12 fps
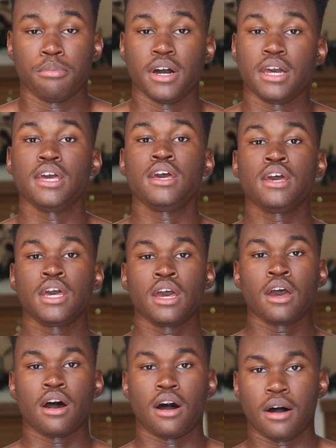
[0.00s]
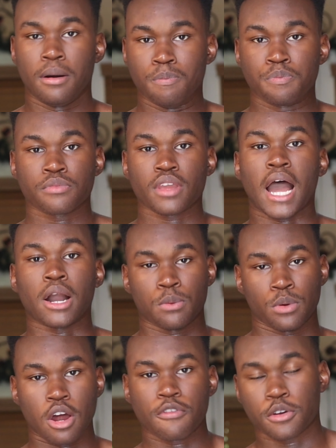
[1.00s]
But um, I
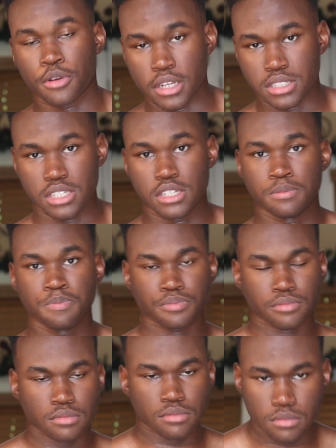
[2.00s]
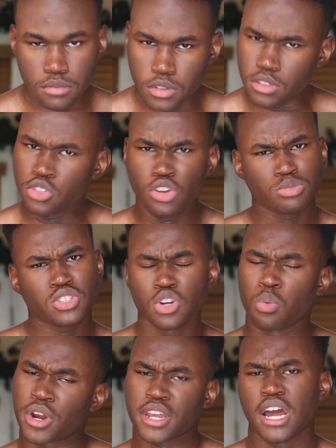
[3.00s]
went off of creatine and I'm still
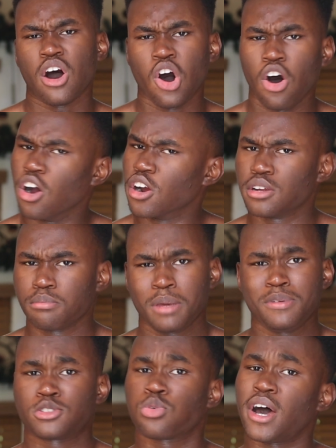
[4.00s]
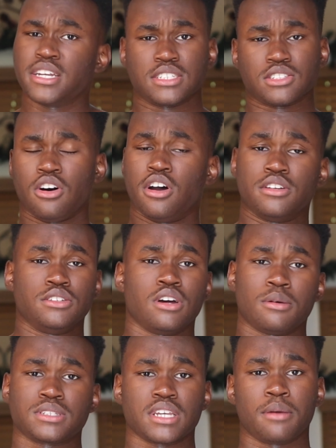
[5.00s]
working out hard, maybe twice as hard, you
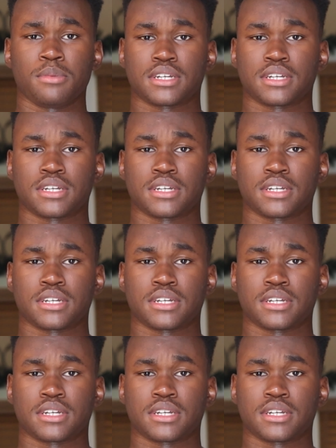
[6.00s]
know what I'm saying?